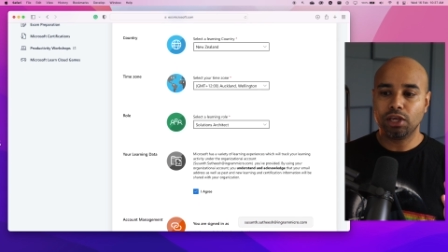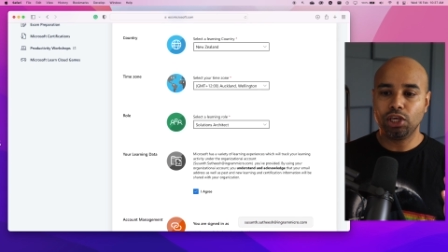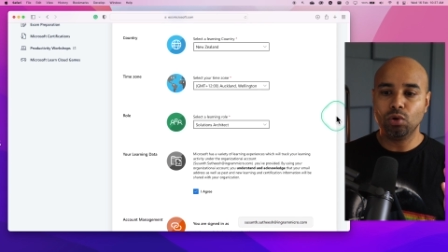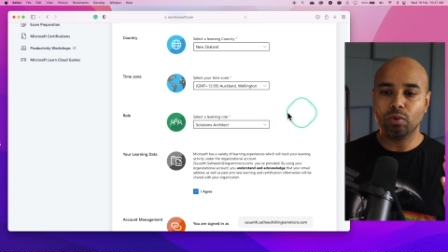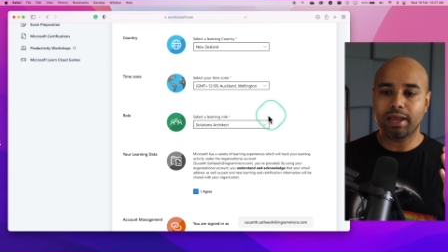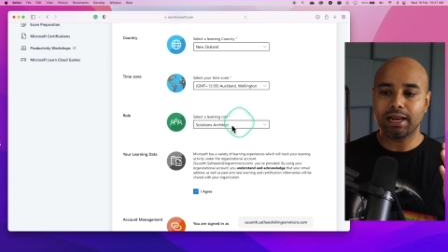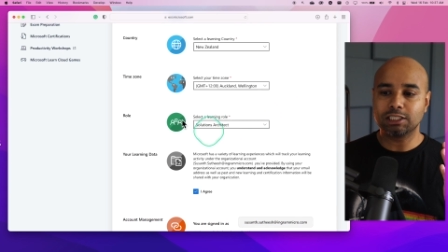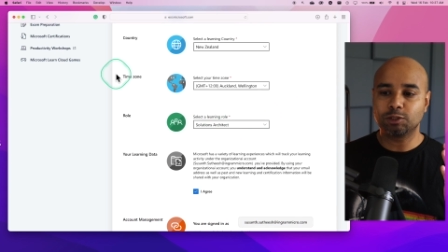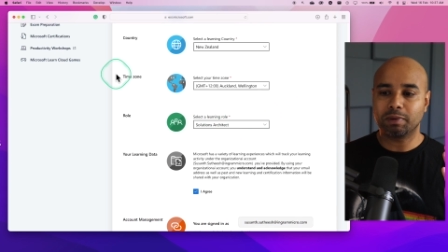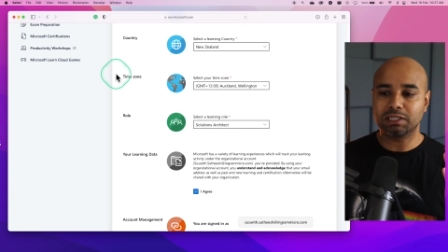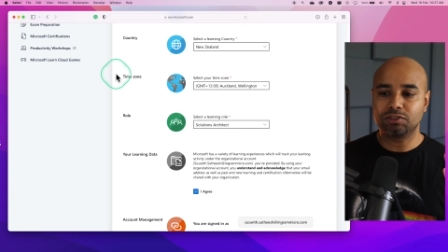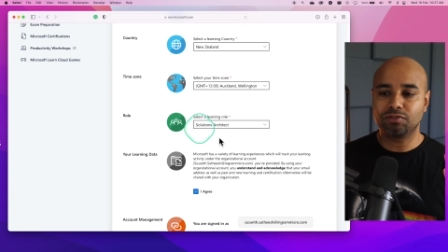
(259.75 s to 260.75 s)
you can
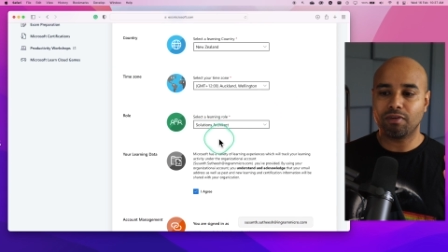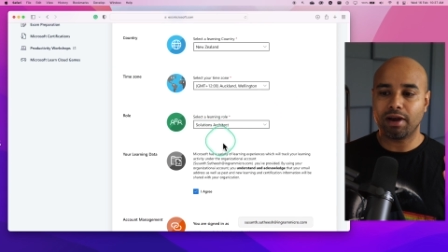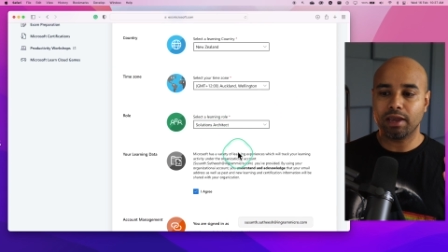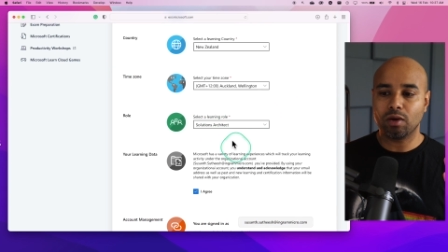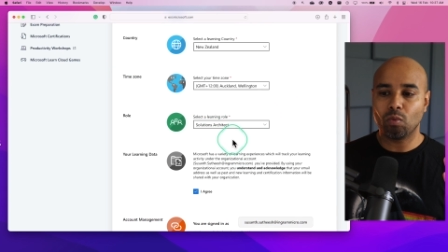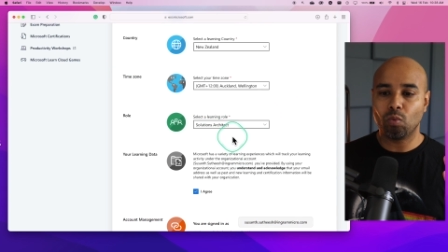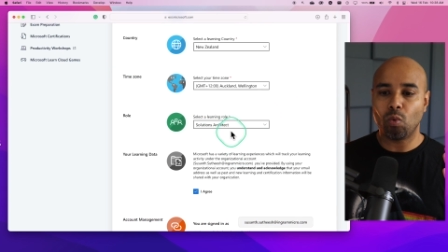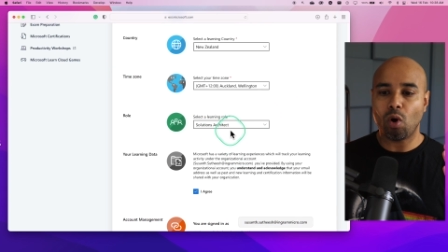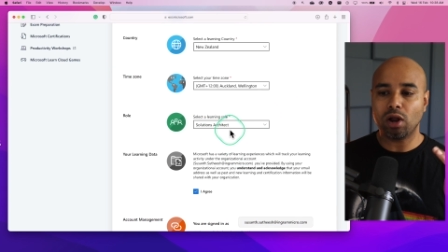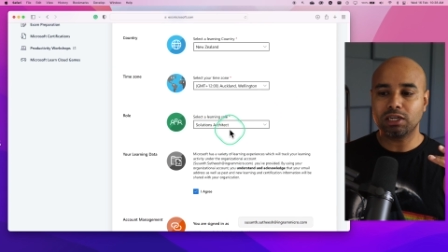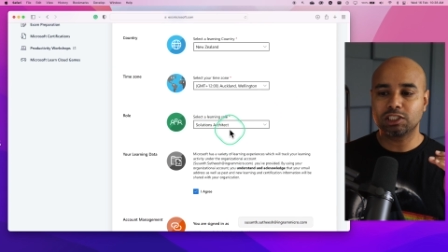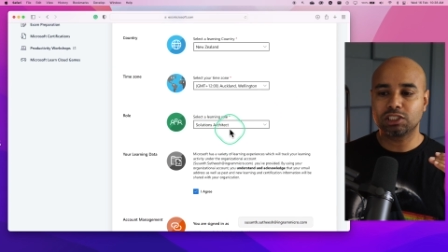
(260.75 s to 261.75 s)
specify
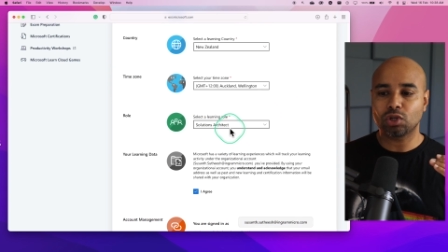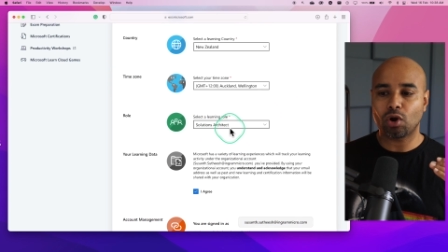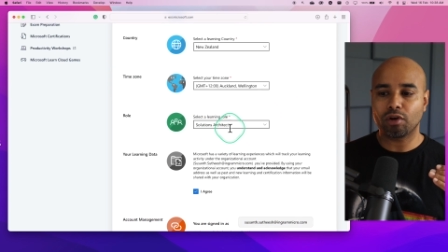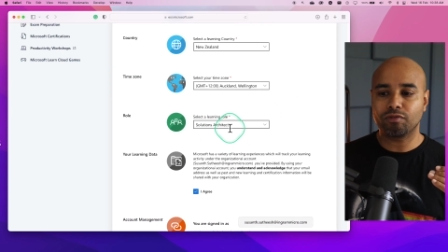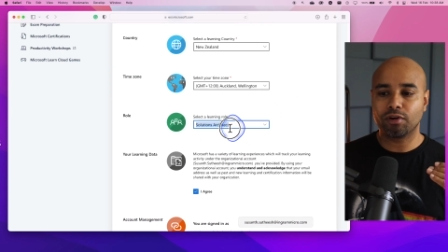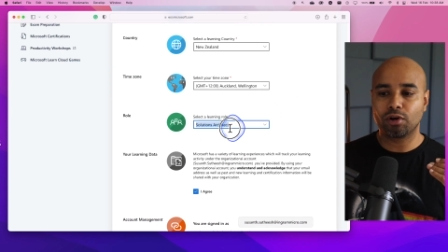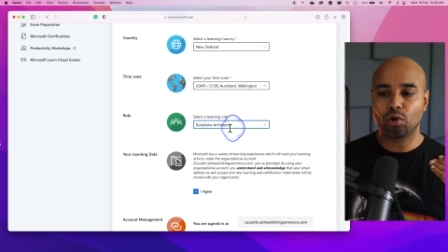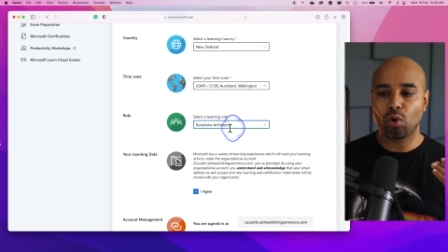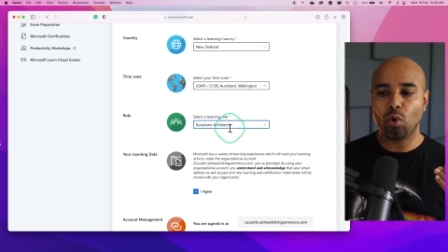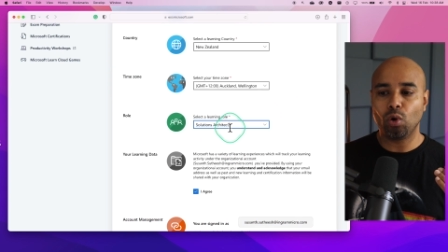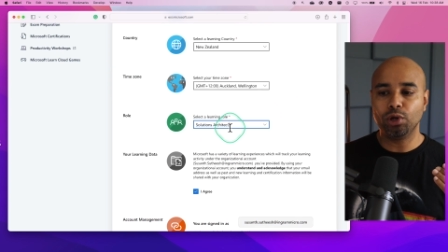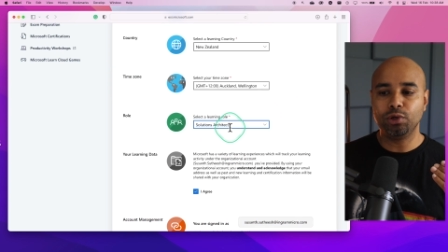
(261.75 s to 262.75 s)
what sort of a
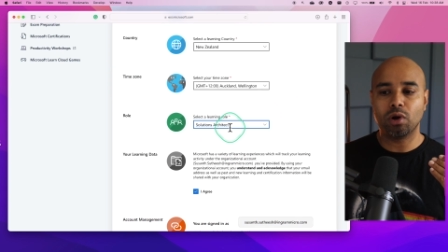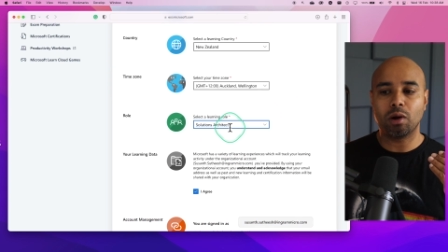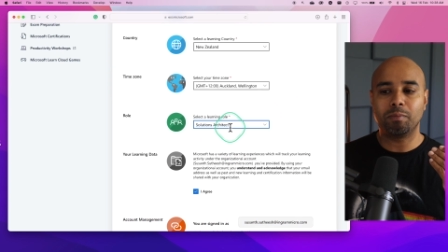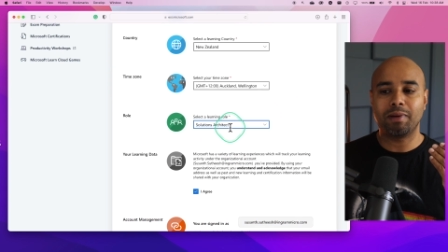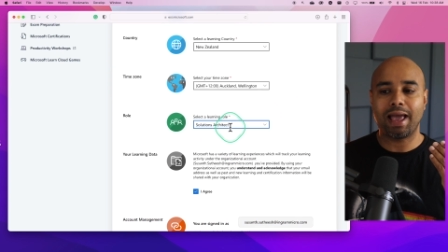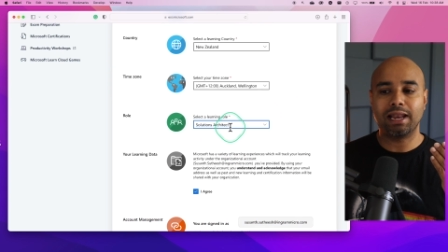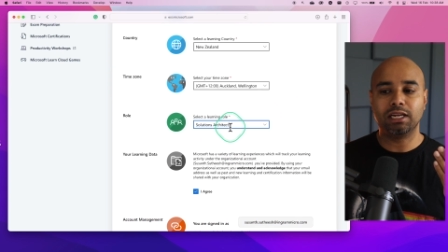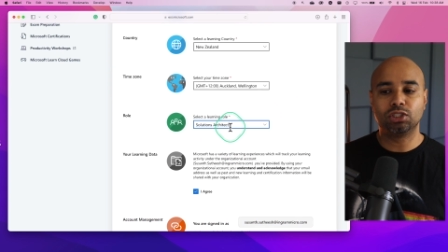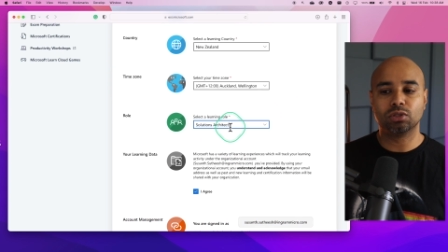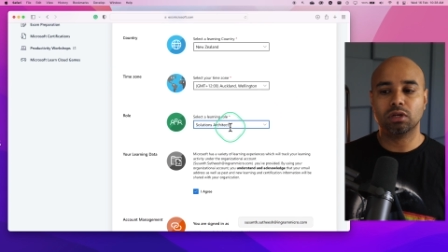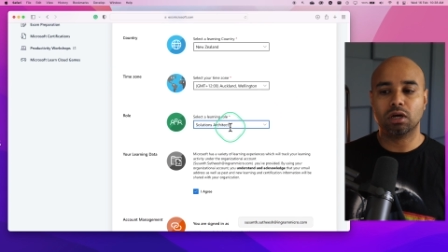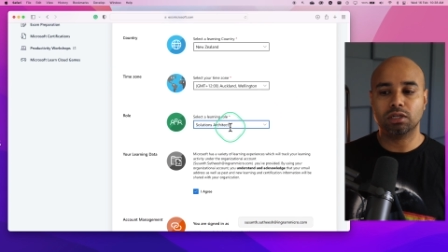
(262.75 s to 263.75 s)
role you are planning
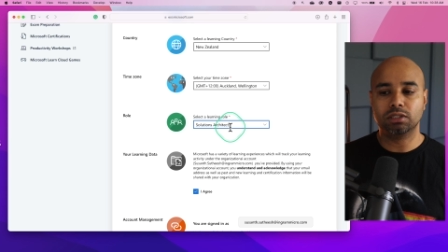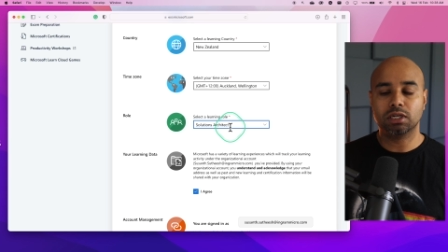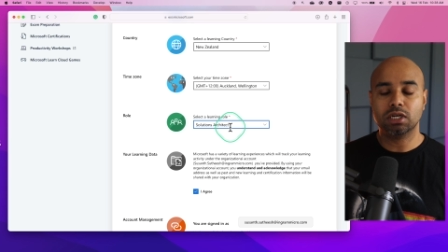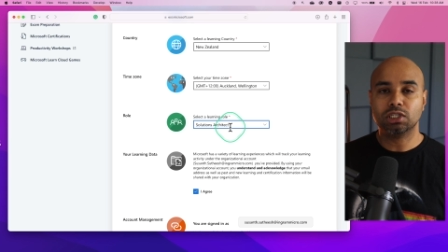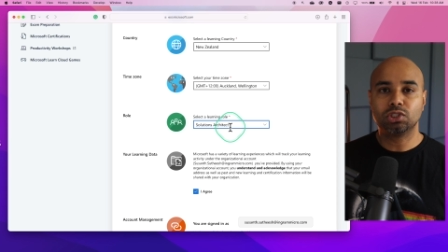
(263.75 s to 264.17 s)
to learn.